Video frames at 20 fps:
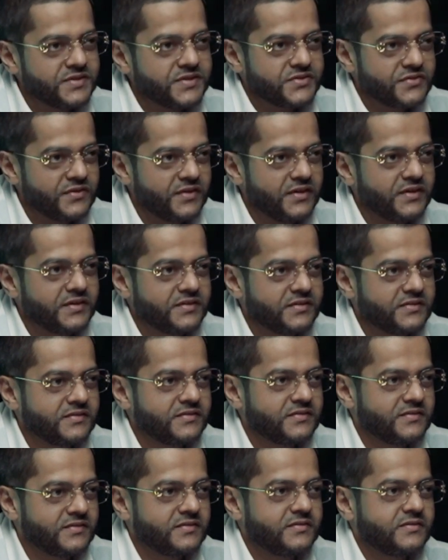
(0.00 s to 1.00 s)
It's a standard
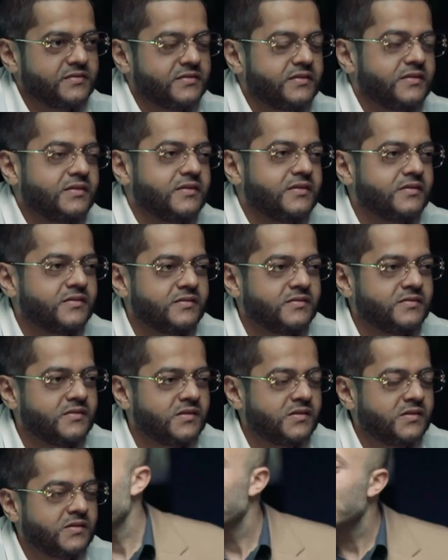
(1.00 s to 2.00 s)
rule everywhere, quite
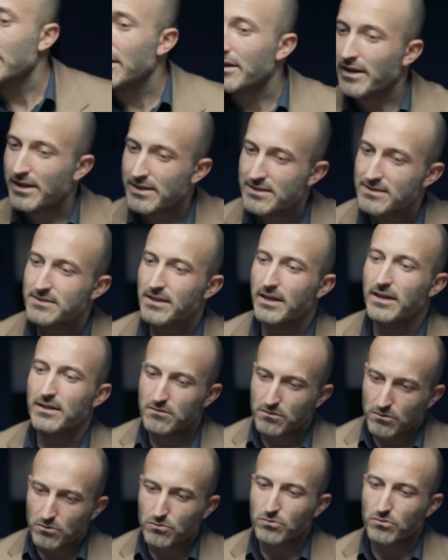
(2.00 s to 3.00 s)
everywhere. And in real
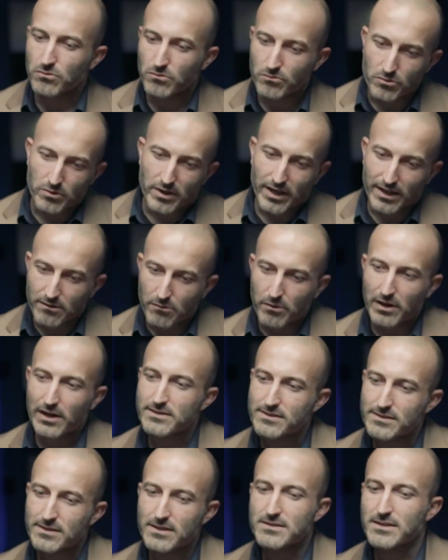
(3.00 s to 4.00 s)
estate, you can
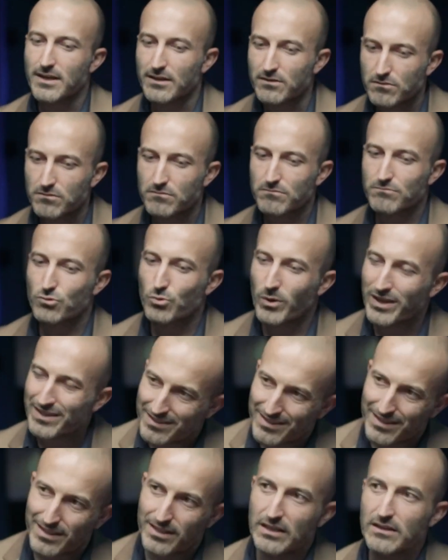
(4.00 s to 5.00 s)
really see that
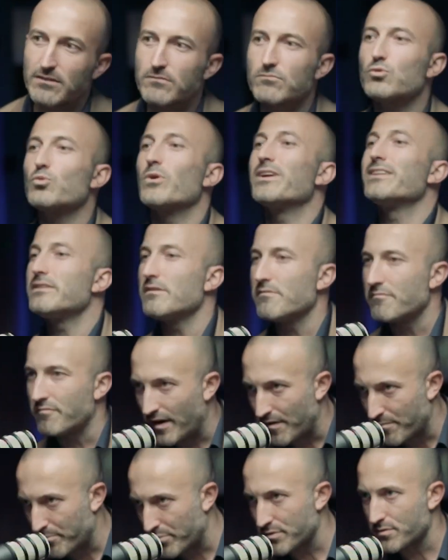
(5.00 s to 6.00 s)

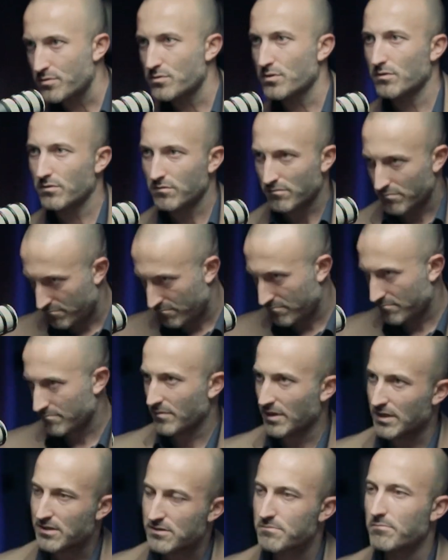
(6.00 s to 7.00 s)
25%.
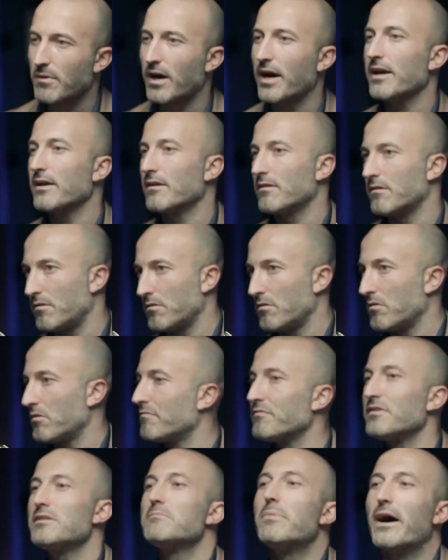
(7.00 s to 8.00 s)
It's
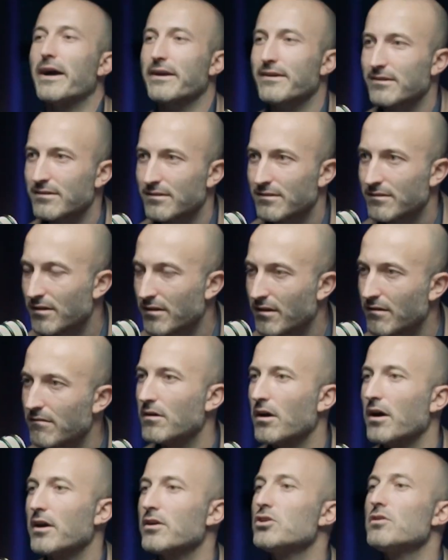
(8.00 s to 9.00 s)
my feedback.
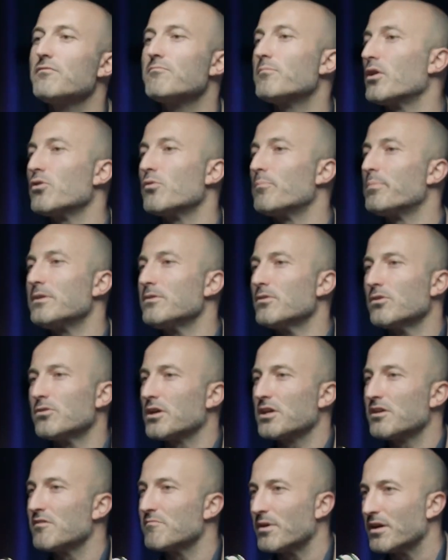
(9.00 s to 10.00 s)
I give my opinion.
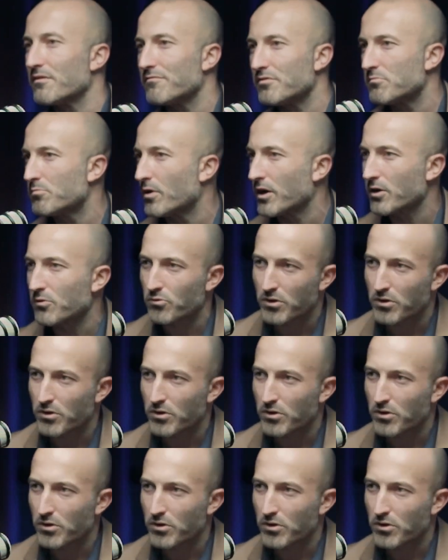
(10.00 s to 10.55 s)
I give my feedback.